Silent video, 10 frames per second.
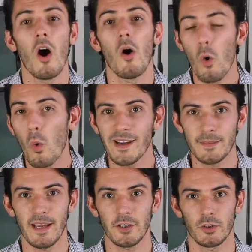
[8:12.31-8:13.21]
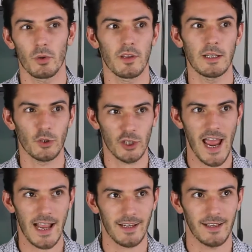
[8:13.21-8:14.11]
Always make sure that you
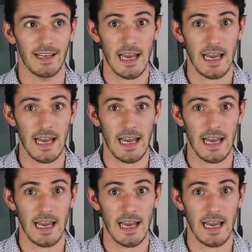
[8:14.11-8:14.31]
check